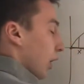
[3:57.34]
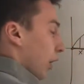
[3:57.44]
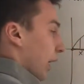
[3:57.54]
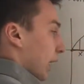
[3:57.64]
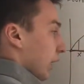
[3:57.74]

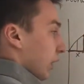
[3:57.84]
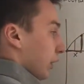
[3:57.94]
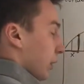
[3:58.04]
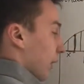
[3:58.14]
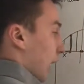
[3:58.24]
Okay,
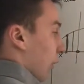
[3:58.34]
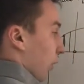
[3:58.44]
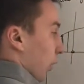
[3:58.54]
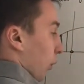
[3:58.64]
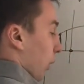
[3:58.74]
so
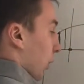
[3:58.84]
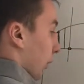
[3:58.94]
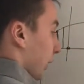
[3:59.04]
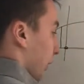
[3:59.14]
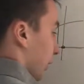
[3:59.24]
now we're
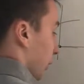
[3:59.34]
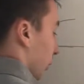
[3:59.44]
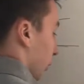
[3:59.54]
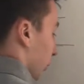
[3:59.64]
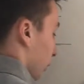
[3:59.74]
going
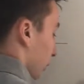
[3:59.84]
to